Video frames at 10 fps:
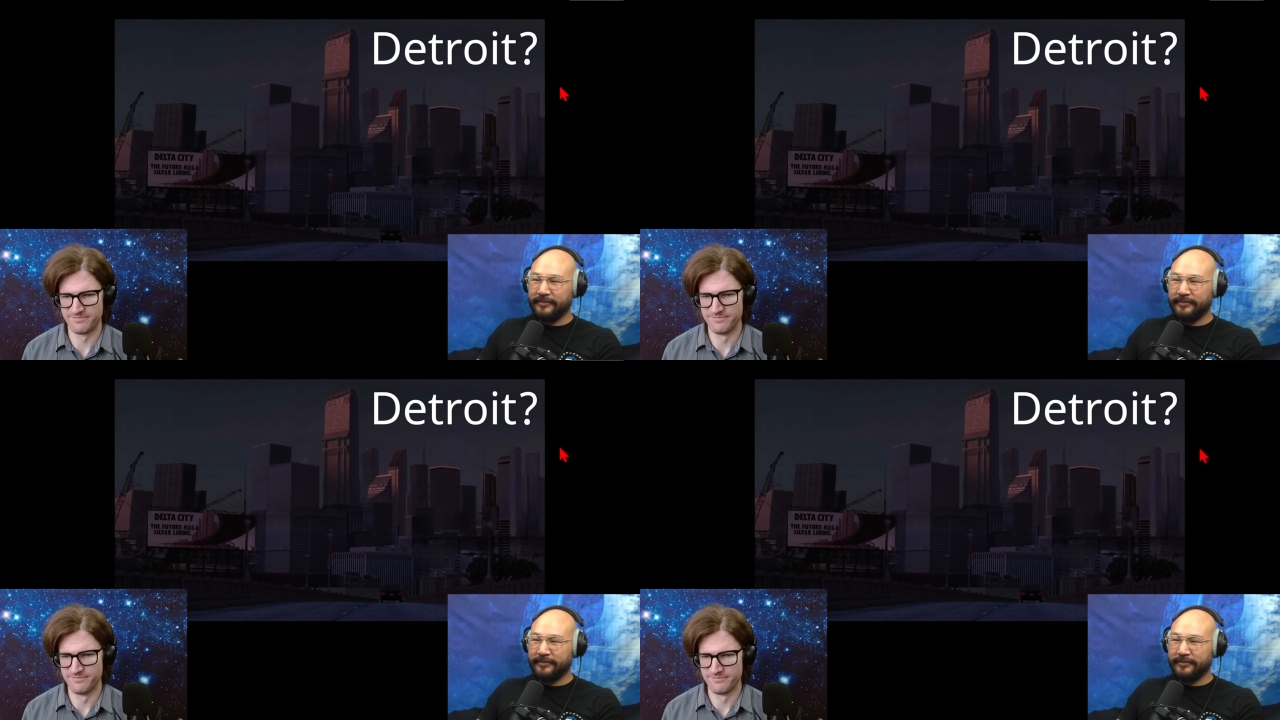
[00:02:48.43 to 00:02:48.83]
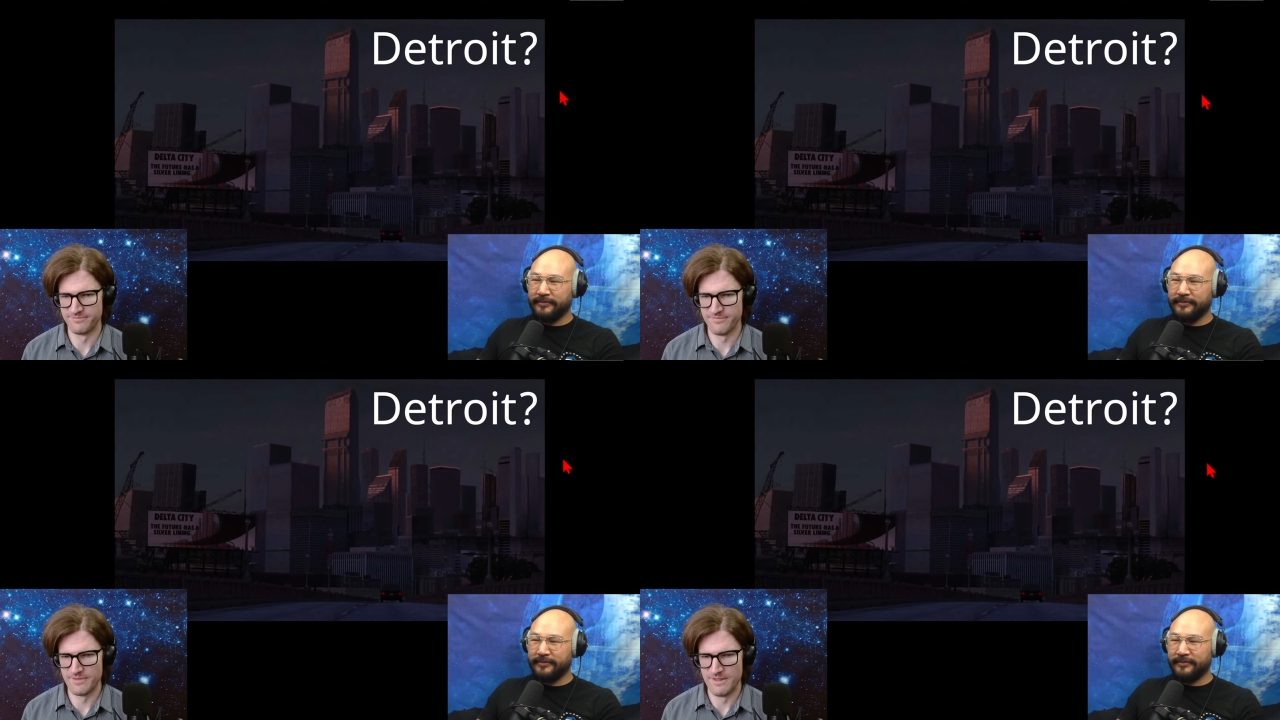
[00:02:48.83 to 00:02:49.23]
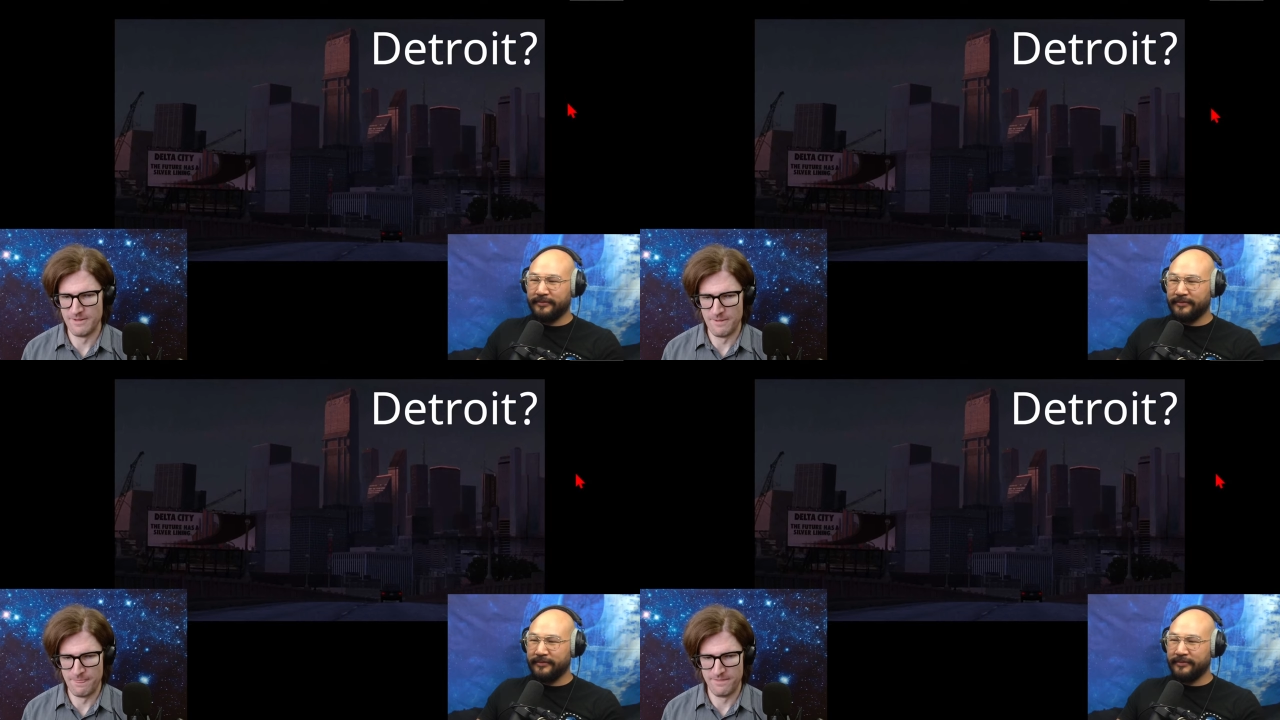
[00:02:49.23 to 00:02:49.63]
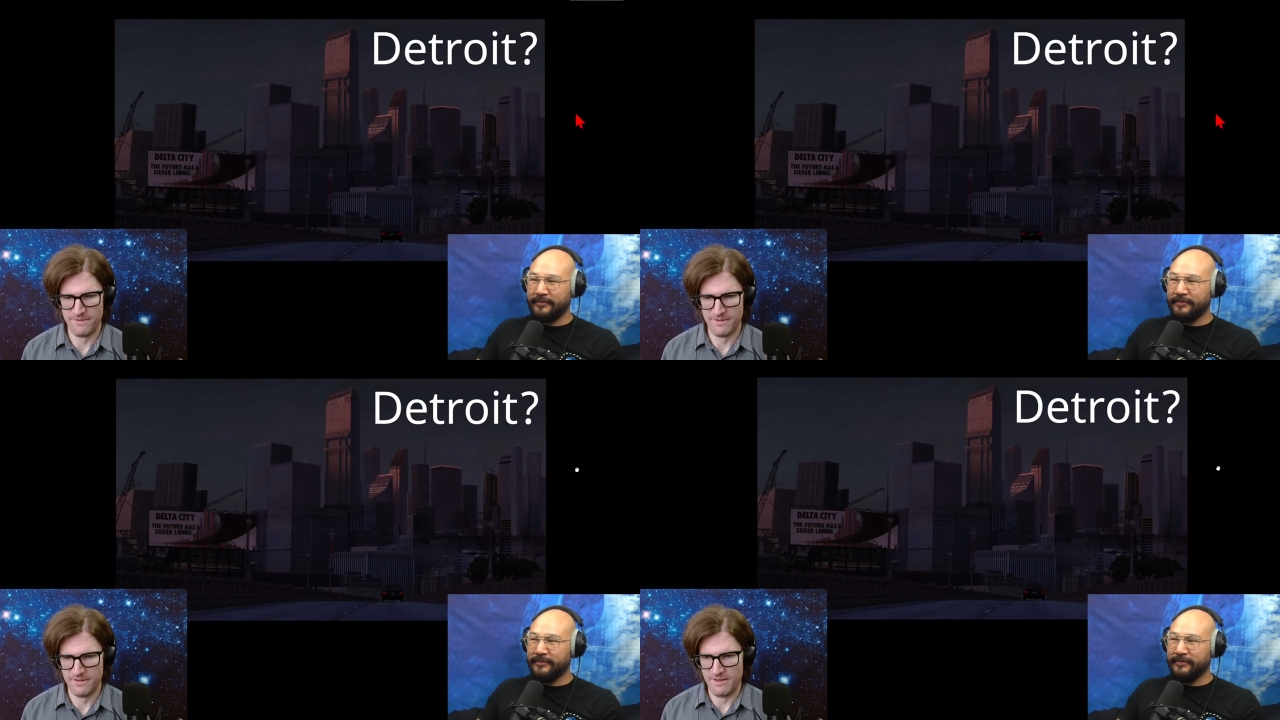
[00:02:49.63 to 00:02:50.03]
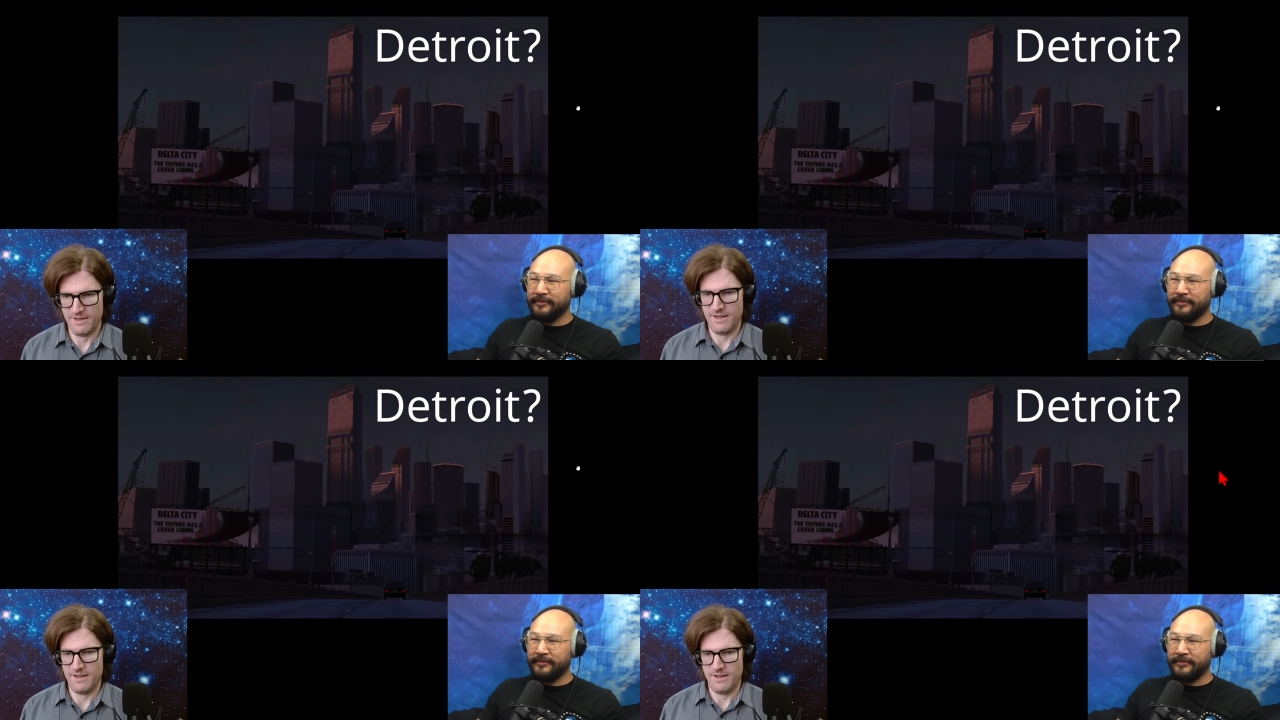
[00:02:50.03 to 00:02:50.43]

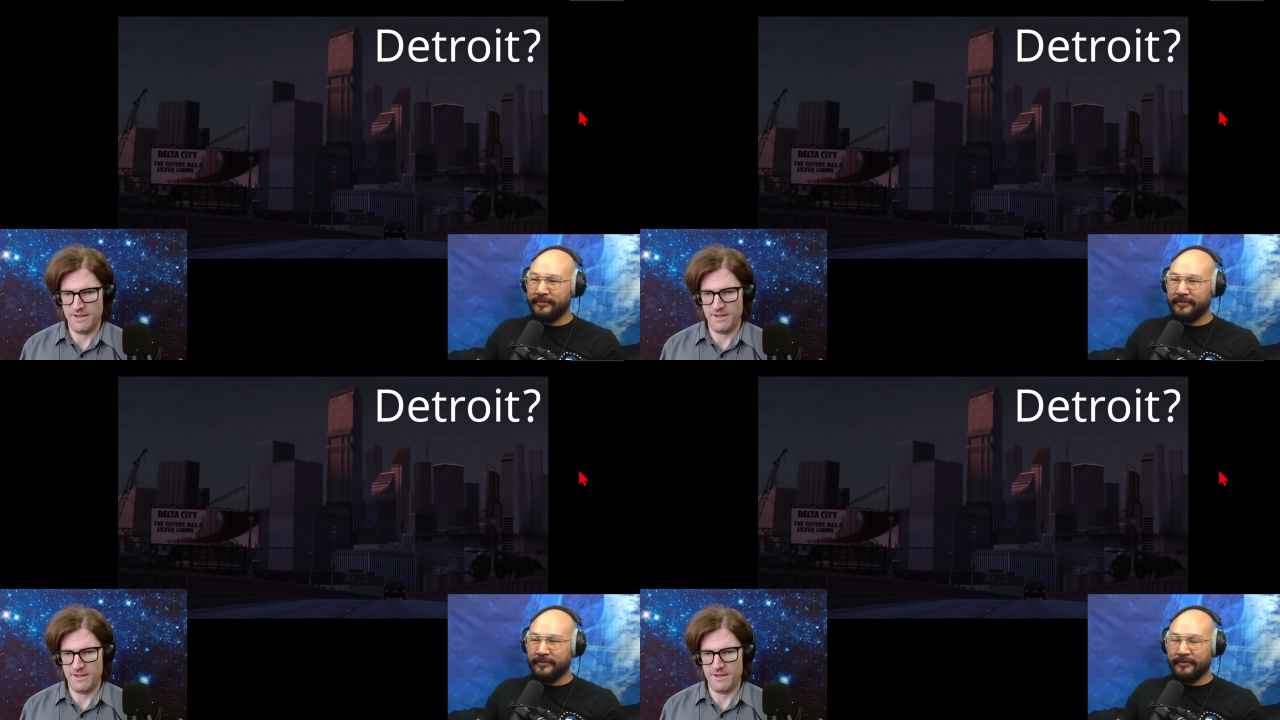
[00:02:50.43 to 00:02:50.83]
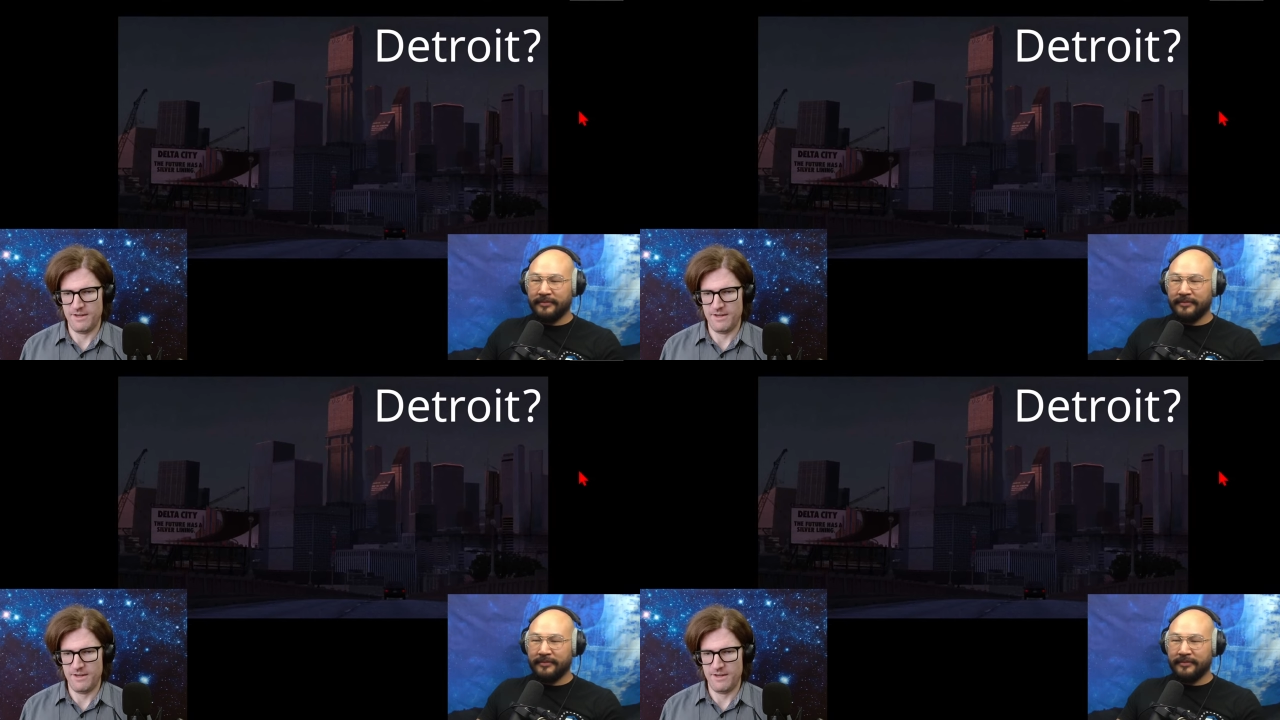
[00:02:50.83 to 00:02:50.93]
(silence)